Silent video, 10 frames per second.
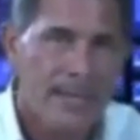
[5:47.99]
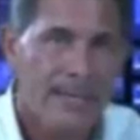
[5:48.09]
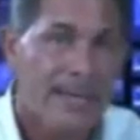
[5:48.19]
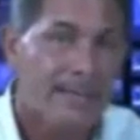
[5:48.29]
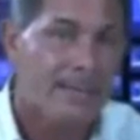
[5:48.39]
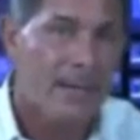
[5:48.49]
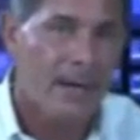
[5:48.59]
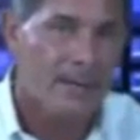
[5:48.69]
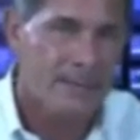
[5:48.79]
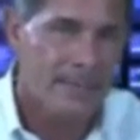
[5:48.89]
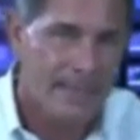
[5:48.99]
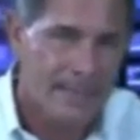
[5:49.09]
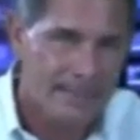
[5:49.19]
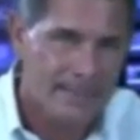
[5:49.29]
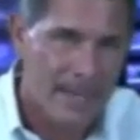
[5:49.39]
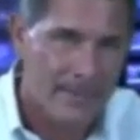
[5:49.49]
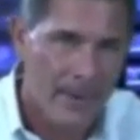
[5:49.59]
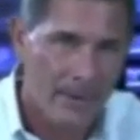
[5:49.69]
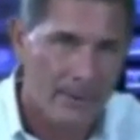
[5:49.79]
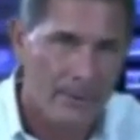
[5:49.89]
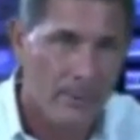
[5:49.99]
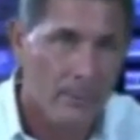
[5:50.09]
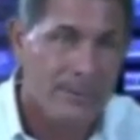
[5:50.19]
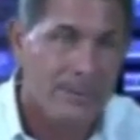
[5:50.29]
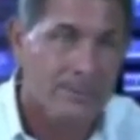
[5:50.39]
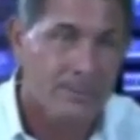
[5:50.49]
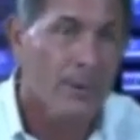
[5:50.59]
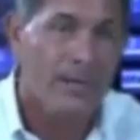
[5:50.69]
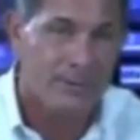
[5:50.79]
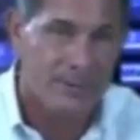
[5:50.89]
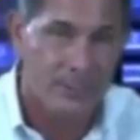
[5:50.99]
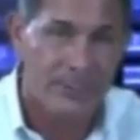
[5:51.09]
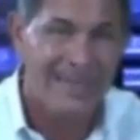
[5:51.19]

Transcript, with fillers: an antioxidant enzyme molecule, which is precious.